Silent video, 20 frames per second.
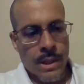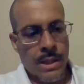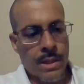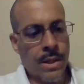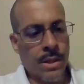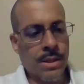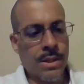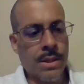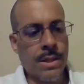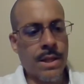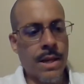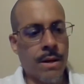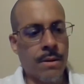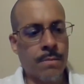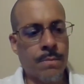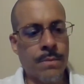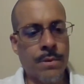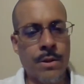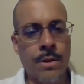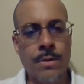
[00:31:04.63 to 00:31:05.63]
It doesn't
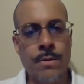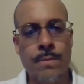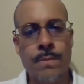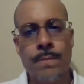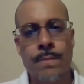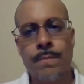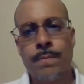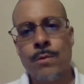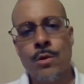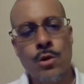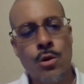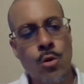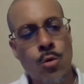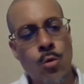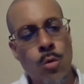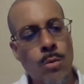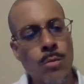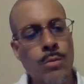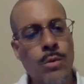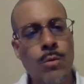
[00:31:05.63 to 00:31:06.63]
help, though, to
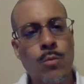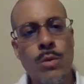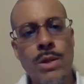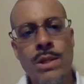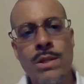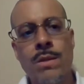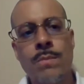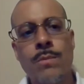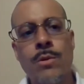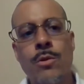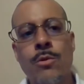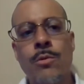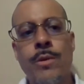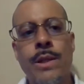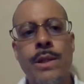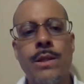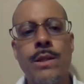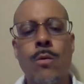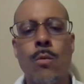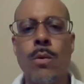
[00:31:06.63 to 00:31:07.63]
quote the wisdom
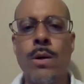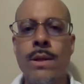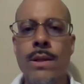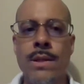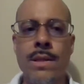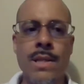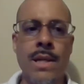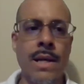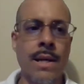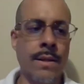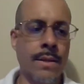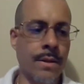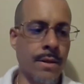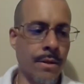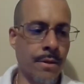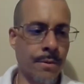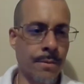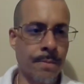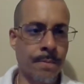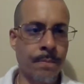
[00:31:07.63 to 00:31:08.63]
degree in the 1 to 10,
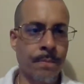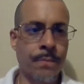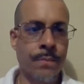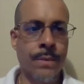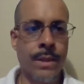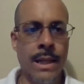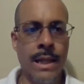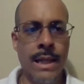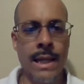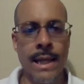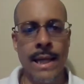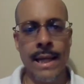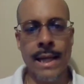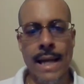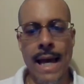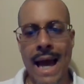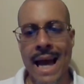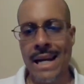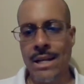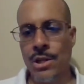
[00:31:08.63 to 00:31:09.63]
though,
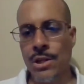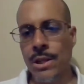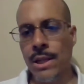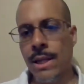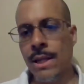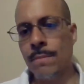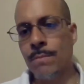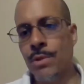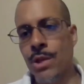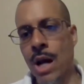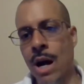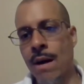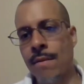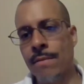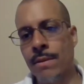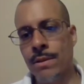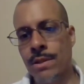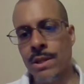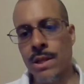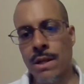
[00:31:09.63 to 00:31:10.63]
and actually
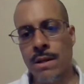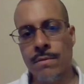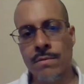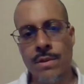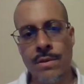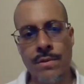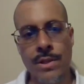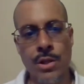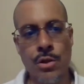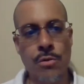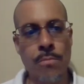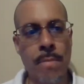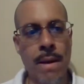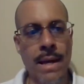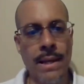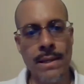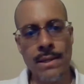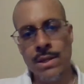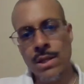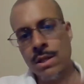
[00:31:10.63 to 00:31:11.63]
absolve ourselves of the
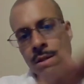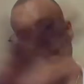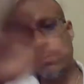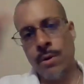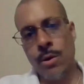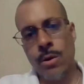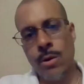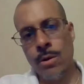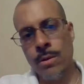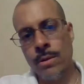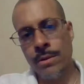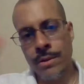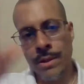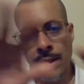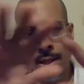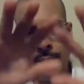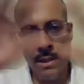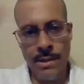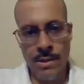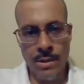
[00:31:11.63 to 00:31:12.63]
humanity of all
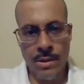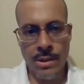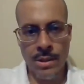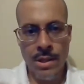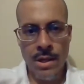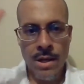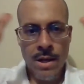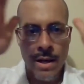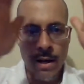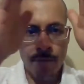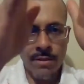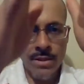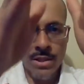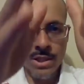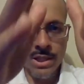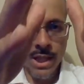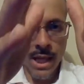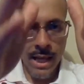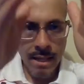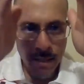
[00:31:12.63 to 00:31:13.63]
things of a
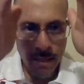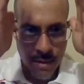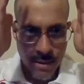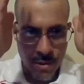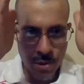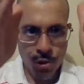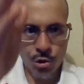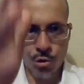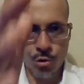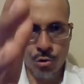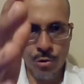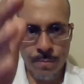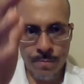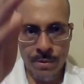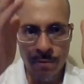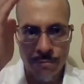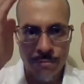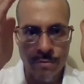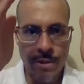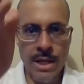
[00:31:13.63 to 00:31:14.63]
said
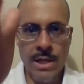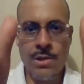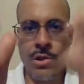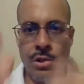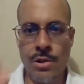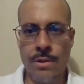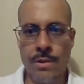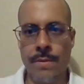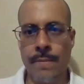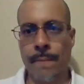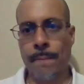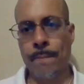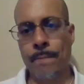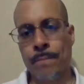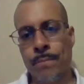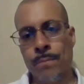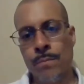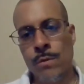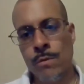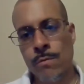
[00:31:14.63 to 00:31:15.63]
descriptive nature.
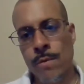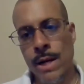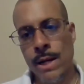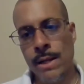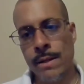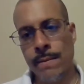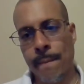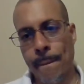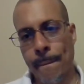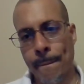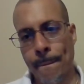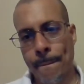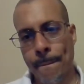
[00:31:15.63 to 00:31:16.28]
Right?